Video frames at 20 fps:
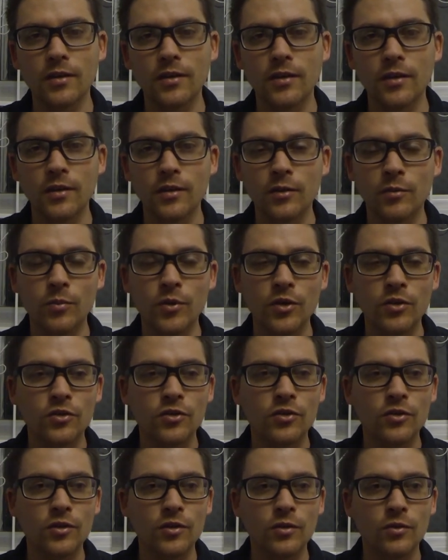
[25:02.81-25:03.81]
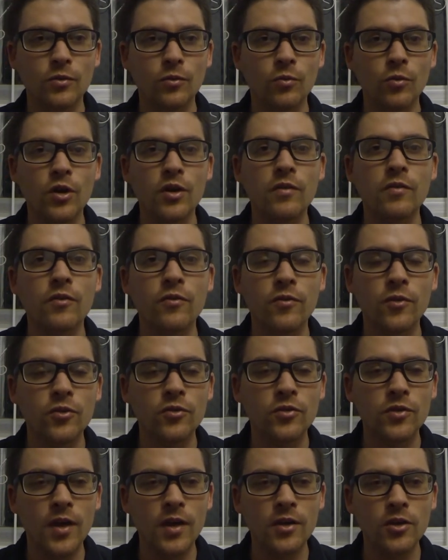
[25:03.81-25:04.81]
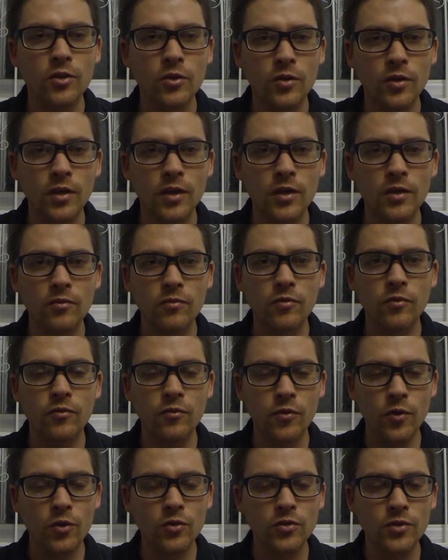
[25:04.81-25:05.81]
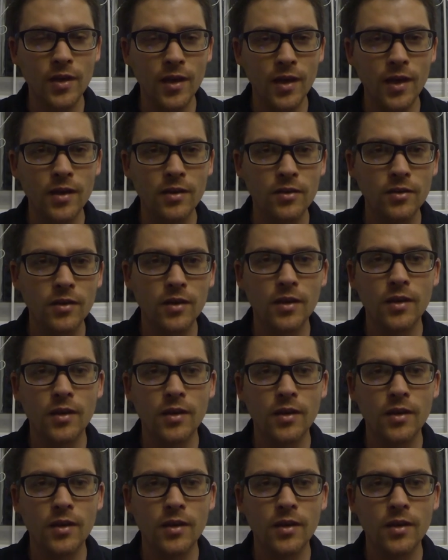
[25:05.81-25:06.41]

and administer whatever first aid you can give first aid